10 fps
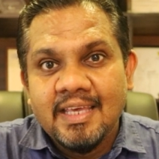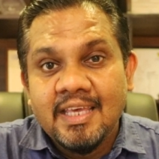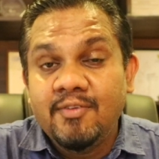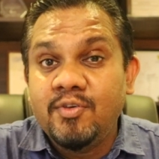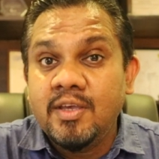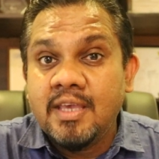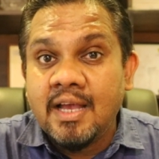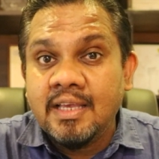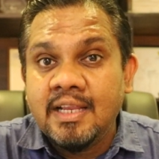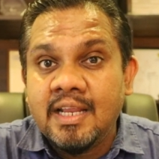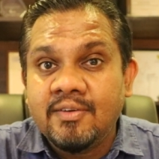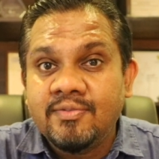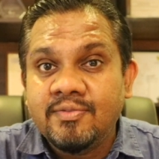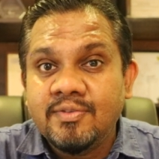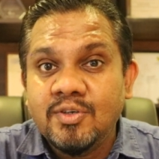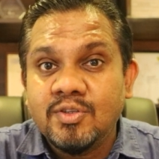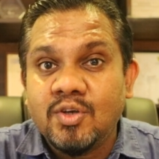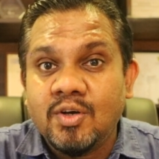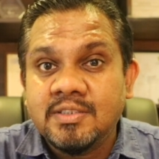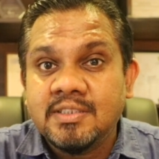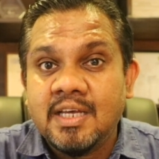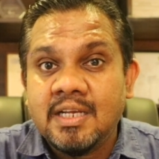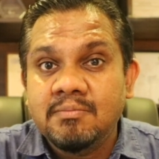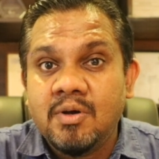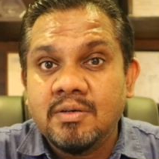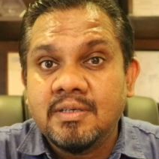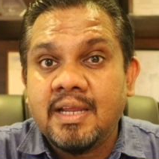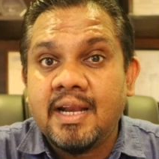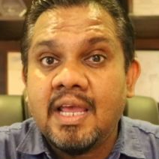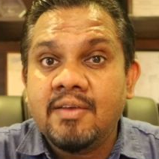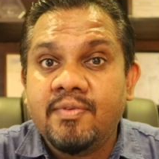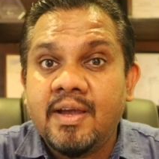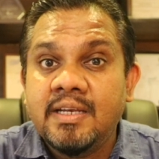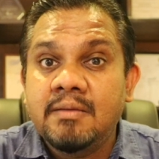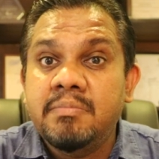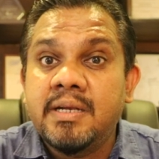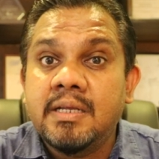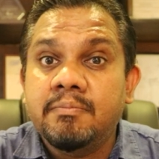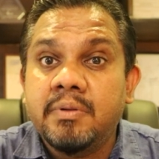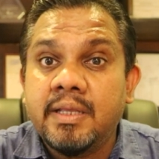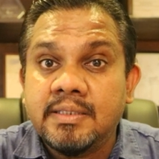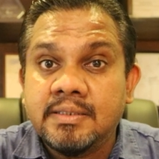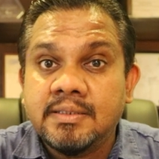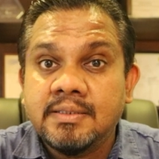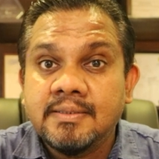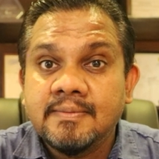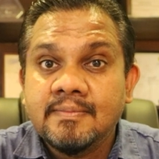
If you're young enough, your thoughts are about, can I find a better place?